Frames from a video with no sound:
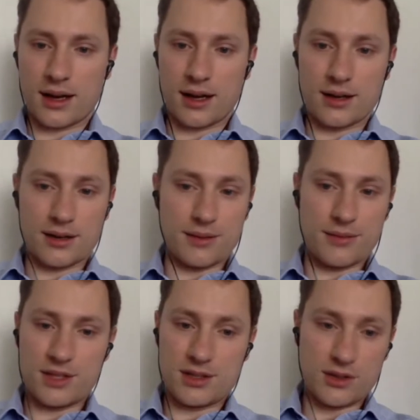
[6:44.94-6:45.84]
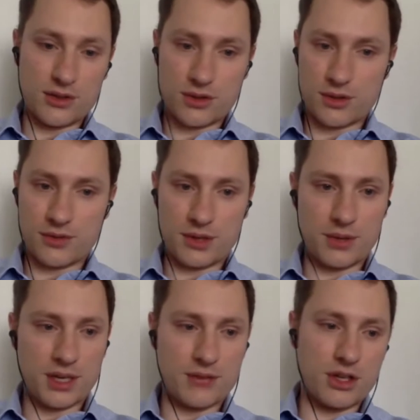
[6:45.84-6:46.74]
And this is also something
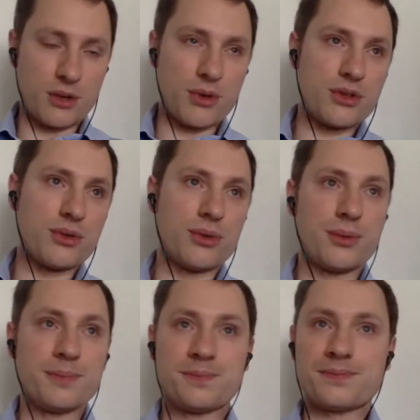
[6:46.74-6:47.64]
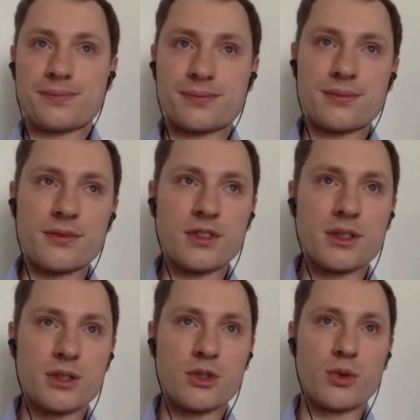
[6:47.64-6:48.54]
we can recommend to
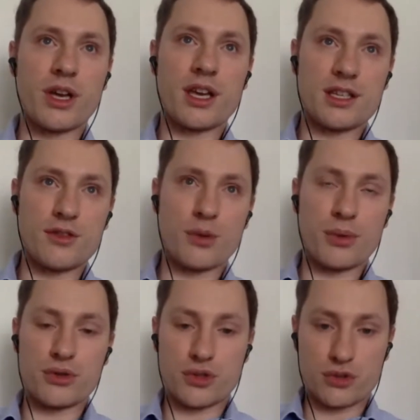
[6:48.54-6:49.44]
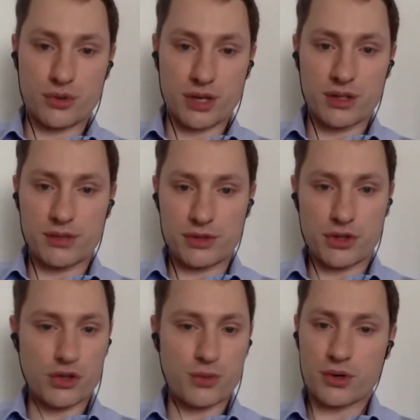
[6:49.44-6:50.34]
to AI developers not doing only
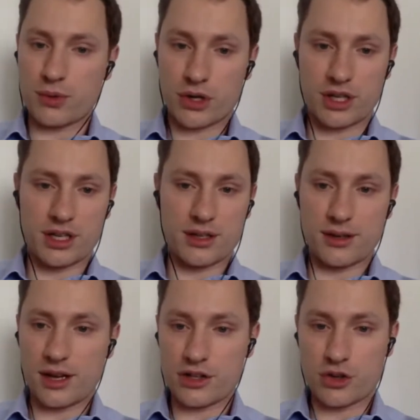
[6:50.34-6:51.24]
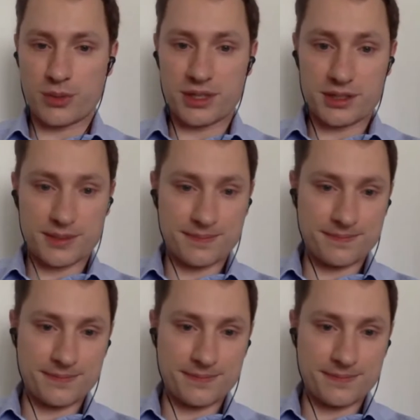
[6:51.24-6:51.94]
research but working in uh, large companies.